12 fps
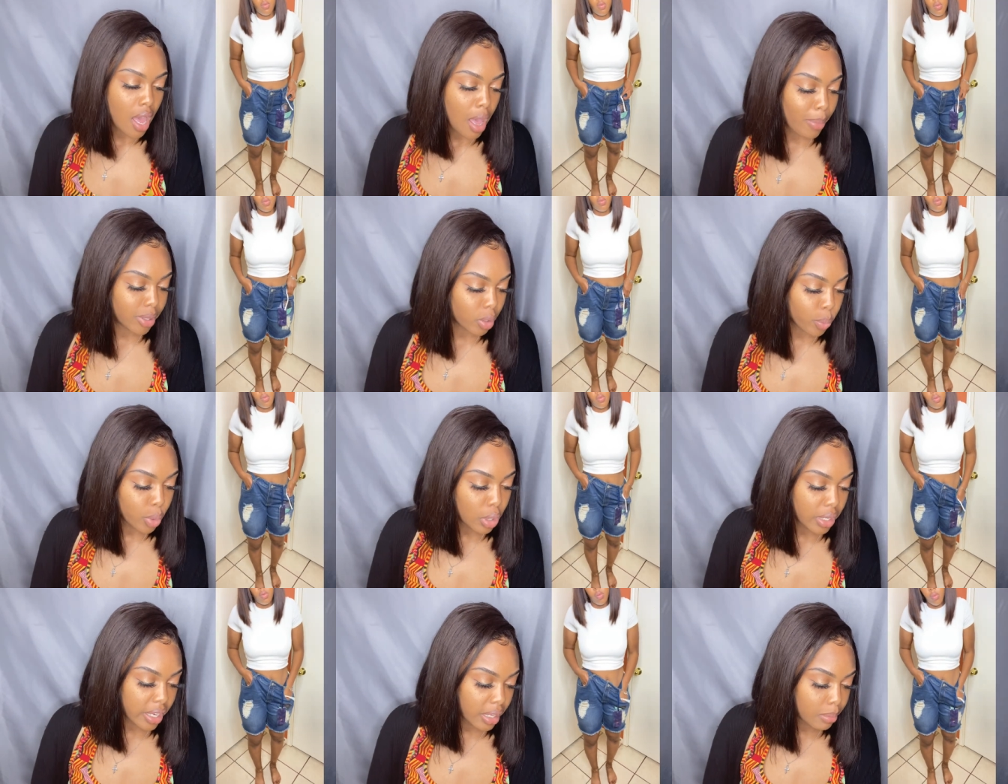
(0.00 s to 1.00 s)
but the real
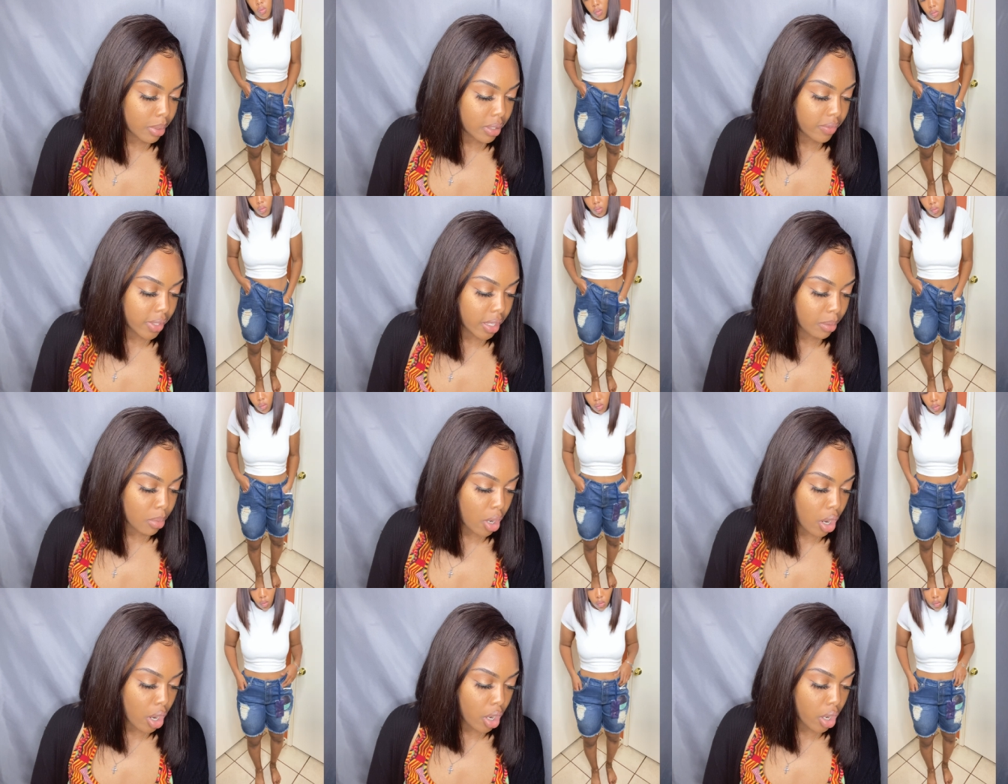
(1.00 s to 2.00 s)
name of them
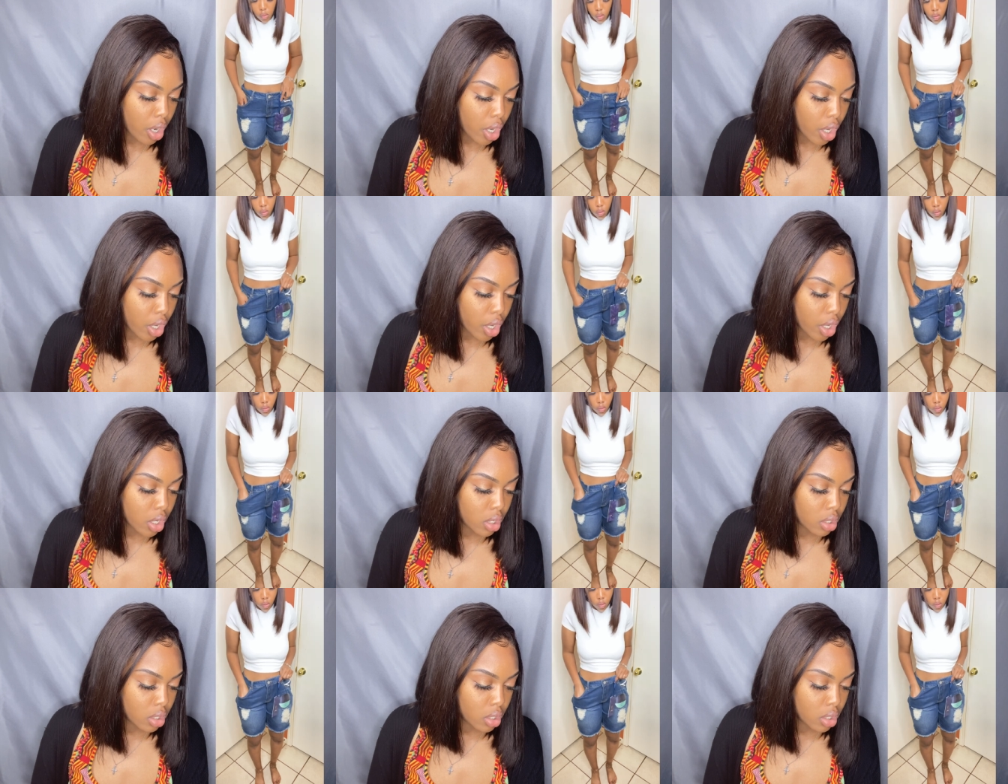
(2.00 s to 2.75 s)
are